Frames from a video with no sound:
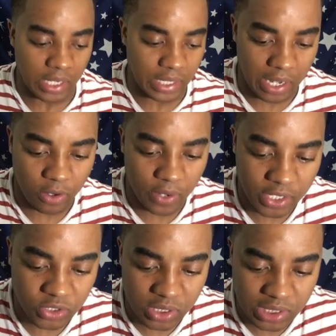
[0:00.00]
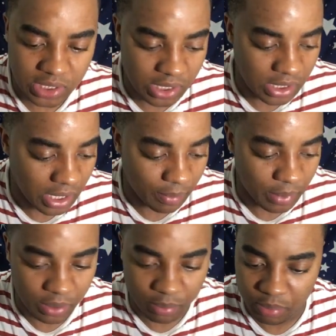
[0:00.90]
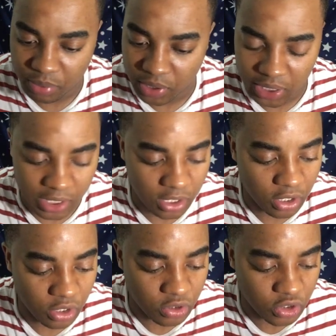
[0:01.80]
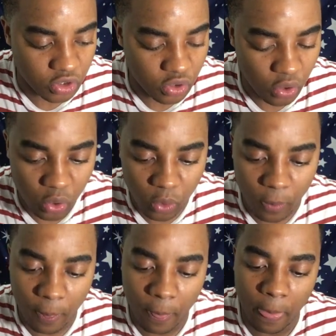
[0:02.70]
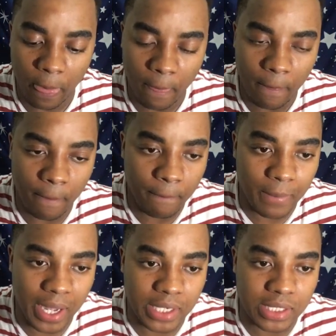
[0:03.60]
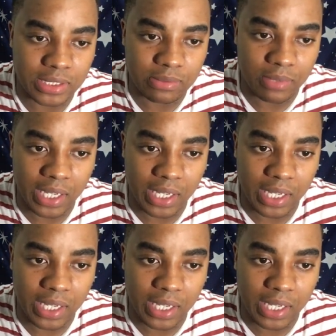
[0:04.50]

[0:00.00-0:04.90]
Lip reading: Now, as you can see, I'm going to click Control minus